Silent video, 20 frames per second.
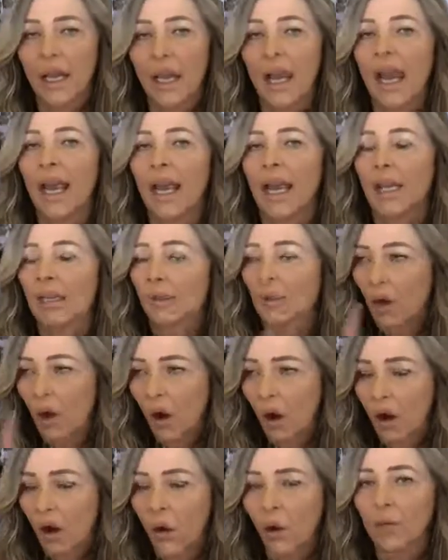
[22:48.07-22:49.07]
And
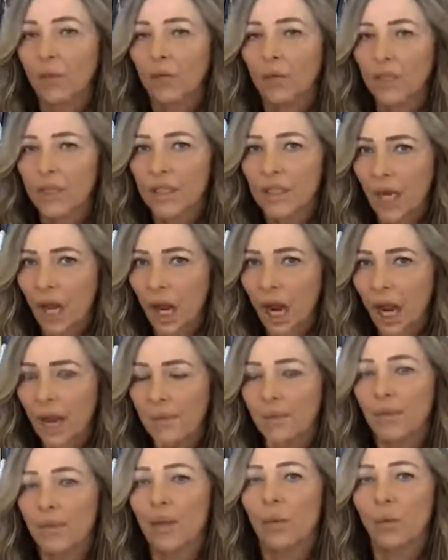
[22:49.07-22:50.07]
over
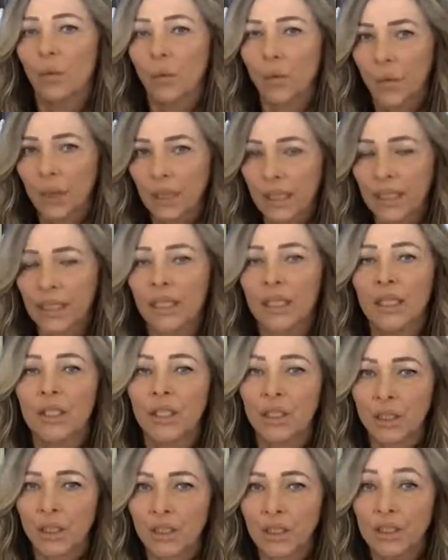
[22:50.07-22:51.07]
time, we
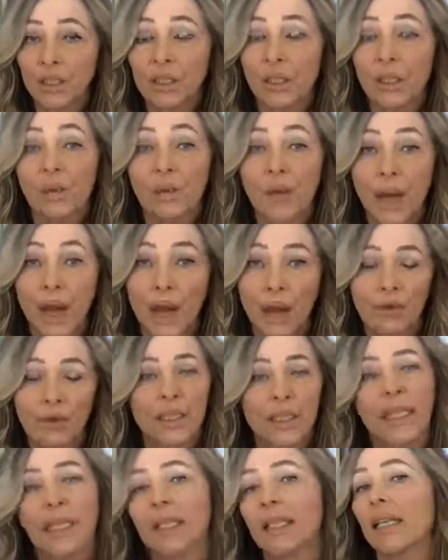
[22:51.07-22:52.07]
can turn it
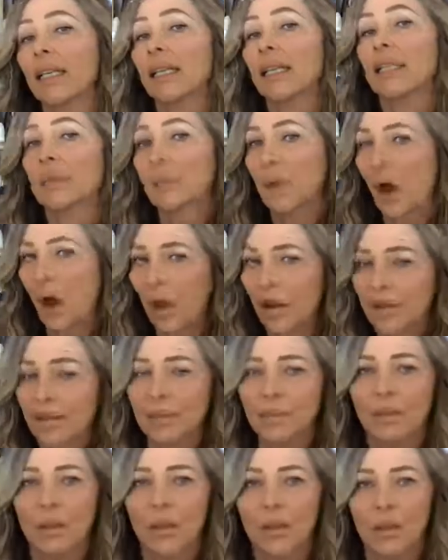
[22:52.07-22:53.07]
around. It is
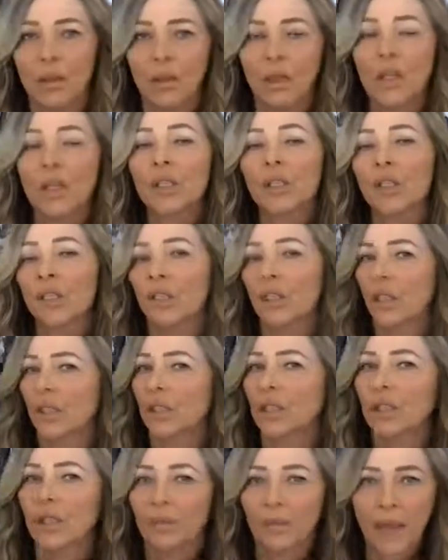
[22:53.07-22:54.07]
possible to
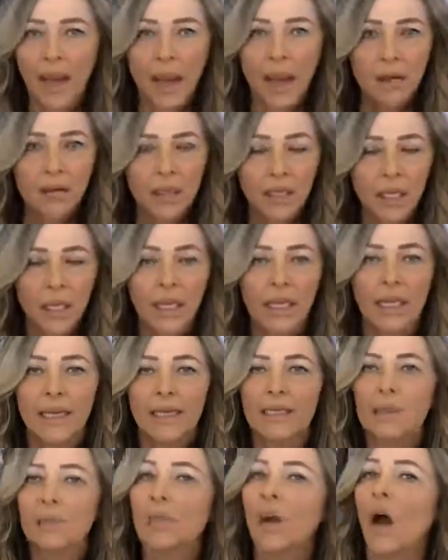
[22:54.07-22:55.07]
turn it around.
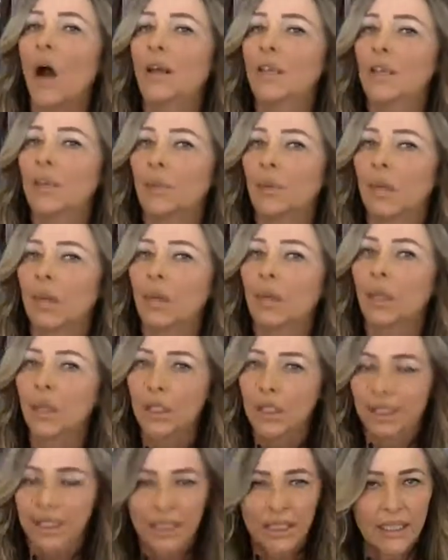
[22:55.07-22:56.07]
It's possible
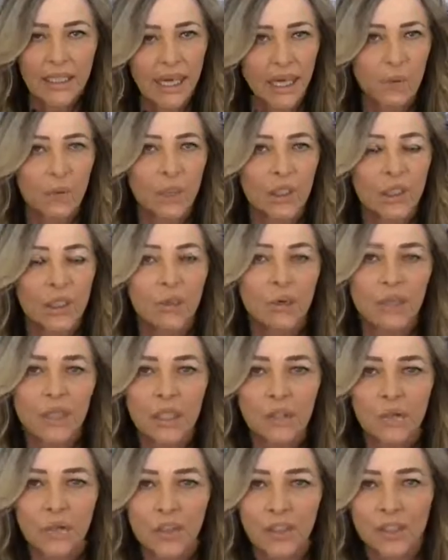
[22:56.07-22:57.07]
to get what you
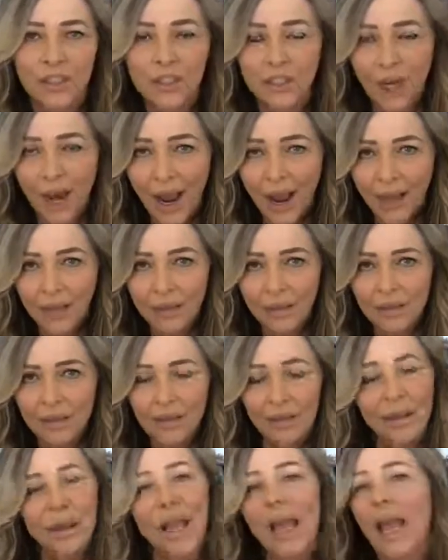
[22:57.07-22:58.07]
need for your child.
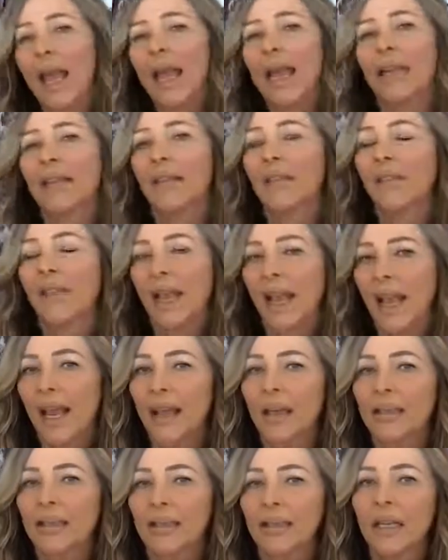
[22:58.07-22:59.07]
And in the
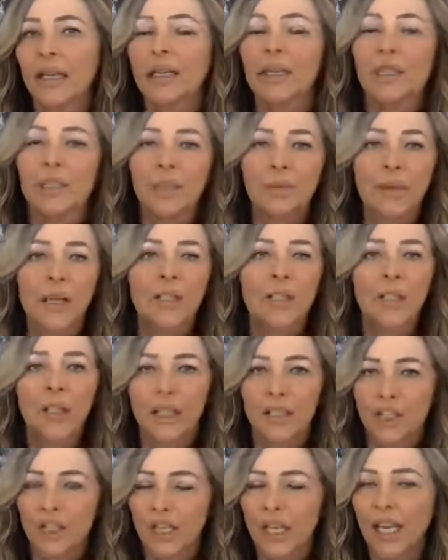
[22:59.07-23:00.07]
end, special
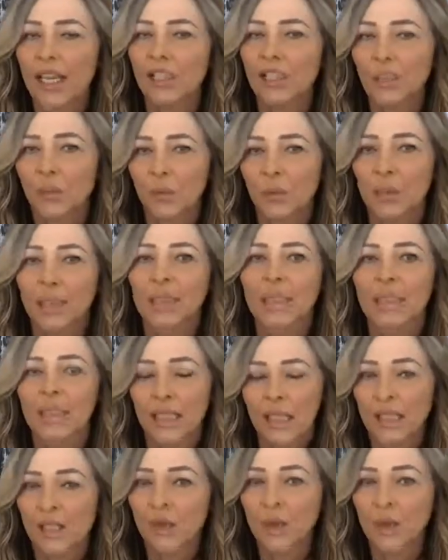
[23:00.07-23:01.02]
education really does